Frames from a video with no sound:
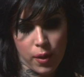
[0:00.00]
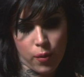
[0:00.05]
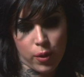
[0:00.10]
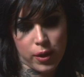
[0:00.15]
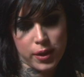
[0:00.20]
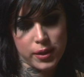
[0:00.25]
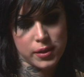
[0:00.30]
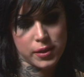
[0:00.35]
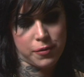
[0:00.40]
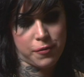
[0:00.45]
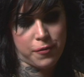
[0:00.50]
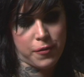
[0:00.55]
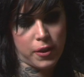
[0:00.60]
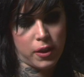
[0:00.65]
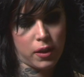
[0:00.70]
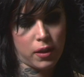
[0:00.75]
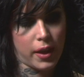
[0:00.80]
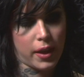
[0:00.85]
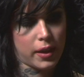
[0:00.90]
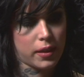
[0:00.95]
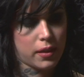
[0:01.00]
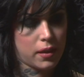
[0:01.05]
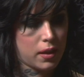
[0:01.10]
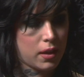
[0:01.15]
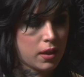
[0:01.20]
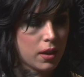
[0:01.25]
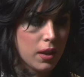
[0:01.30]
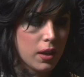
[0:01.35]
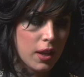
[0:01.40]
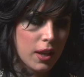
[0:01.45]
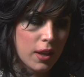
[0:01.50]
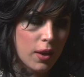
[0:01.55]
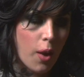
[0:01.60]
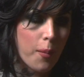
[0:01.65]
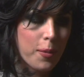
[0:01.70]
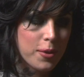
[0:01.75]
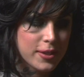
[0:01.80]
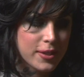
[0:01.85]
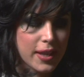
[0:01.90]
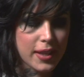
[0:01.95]
I wanted it to feel like
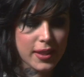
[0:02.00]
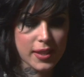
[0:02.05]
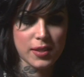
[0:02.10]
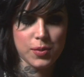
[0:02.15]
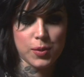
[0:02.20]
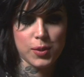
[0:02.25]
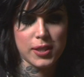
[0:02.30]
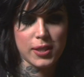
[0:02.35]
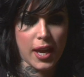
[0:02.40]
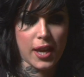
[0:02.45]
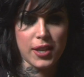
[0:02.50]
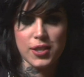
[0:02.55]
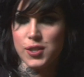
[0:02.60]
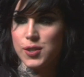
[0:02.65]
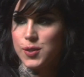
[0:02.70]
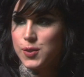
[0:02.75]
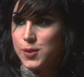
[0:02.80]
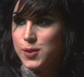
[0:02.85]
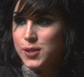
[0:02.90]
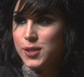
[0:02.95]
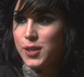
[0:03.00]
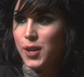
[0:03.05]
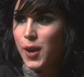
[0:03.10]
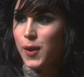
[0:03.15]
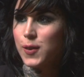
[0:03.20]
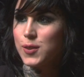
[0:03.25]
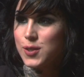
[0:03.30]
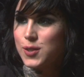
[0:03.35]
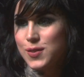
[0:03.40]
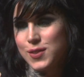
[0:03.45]
almost like this was tattooed, Yeah.